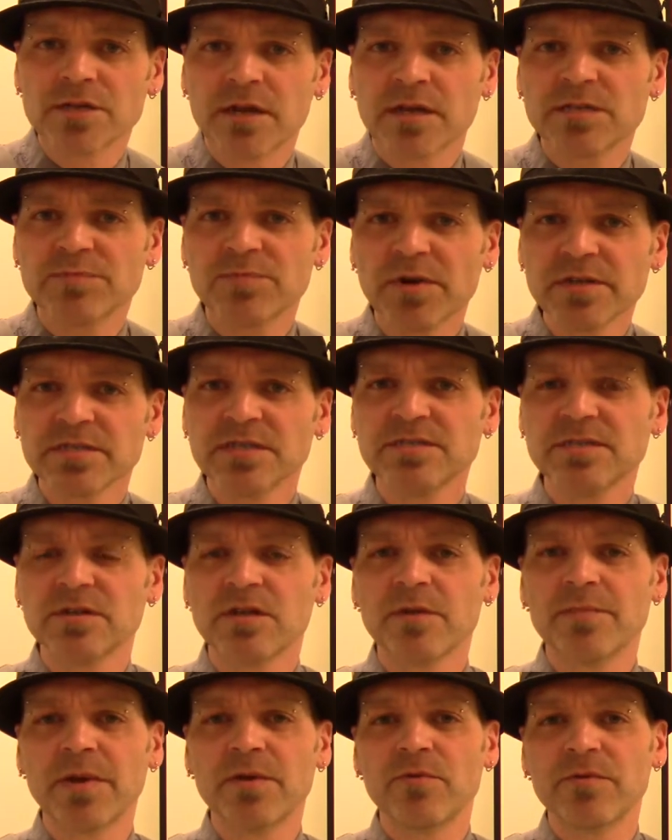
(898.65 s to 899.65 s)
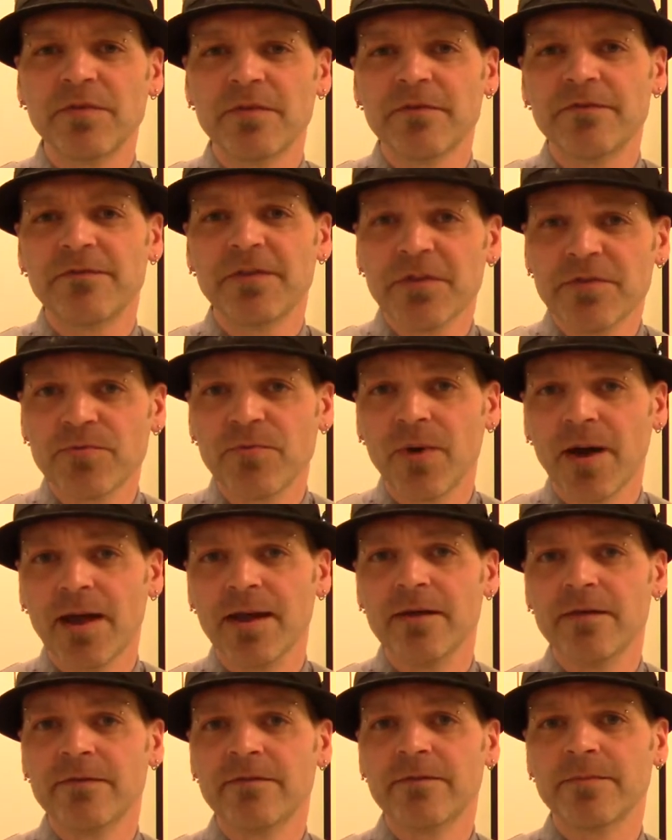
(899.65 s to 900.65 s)
And I expressed this a little bit with the fifth
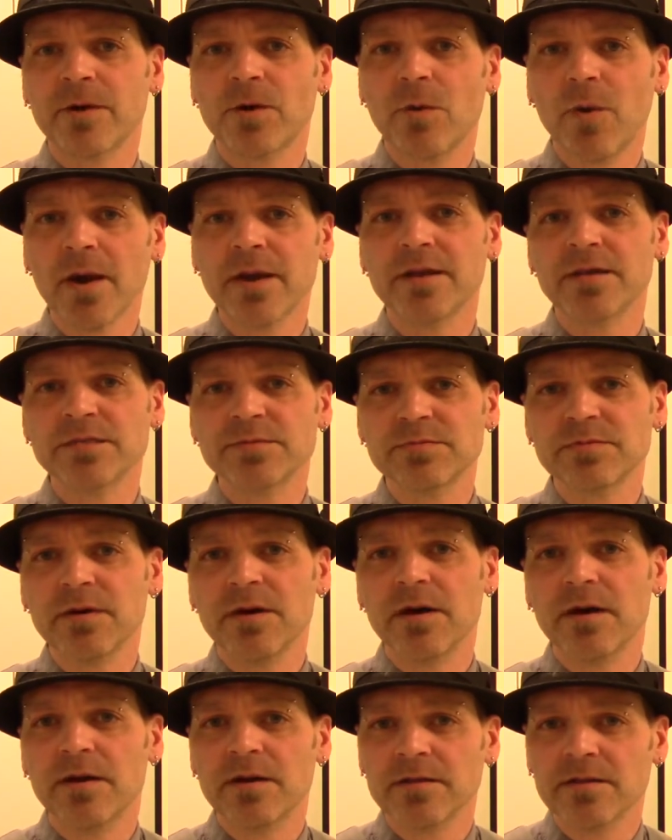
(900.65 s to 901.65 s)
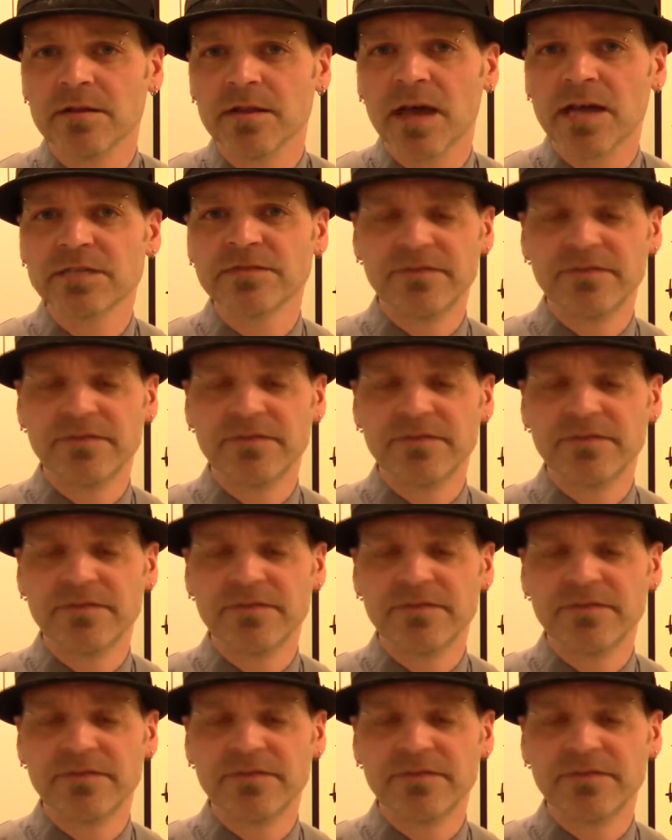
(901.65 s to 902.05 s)
way from Aquinas in the last